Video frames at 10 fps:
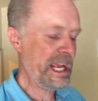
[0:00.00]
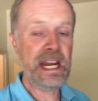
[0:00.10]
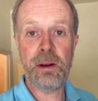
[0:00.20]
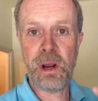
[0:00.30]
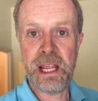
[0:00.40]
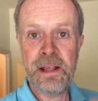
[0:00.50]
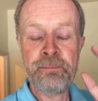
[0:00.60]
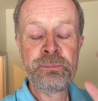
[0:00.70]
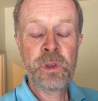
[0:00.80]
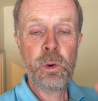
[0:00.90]
Anyway,
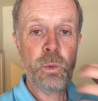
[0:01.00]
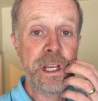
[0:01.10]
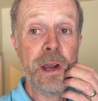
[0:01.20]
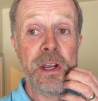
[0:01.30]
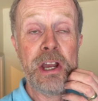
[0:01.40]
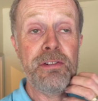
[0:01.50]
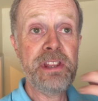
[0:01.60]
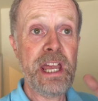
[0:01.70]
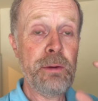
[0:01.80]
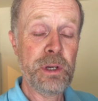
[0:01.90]
we're going over there.